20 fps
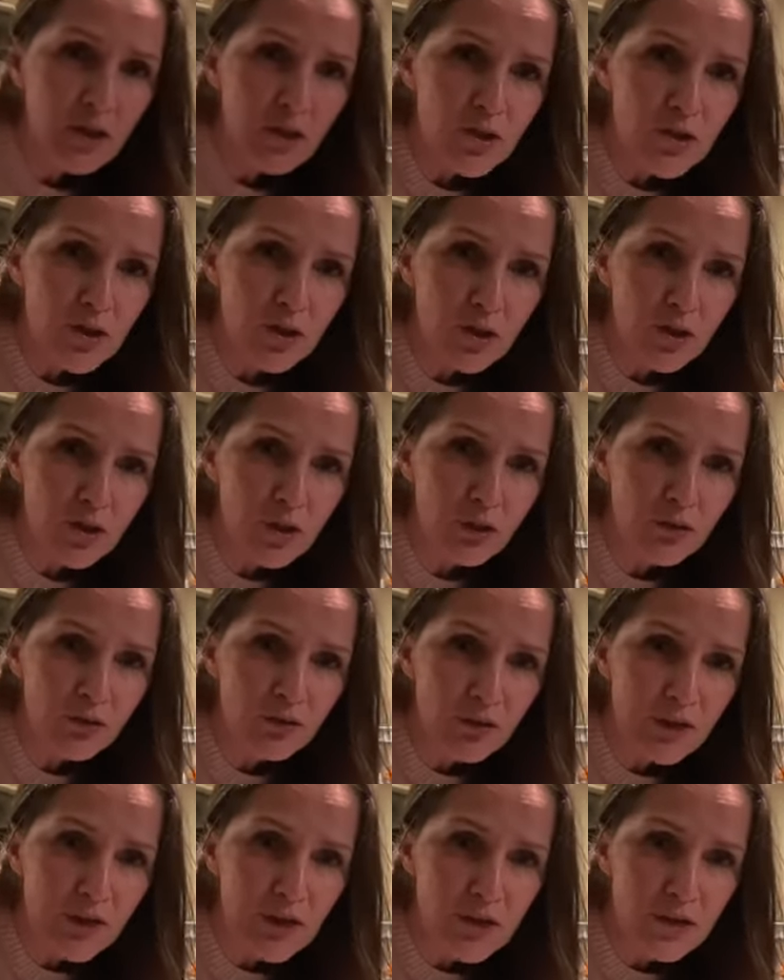Do you
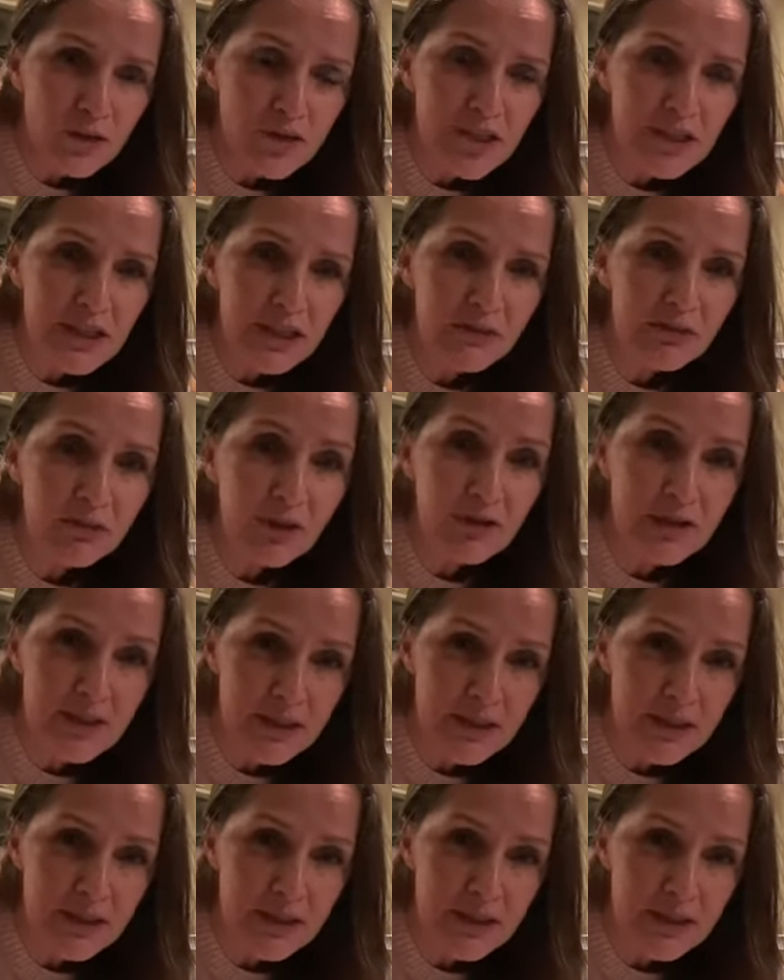freeze your seafood?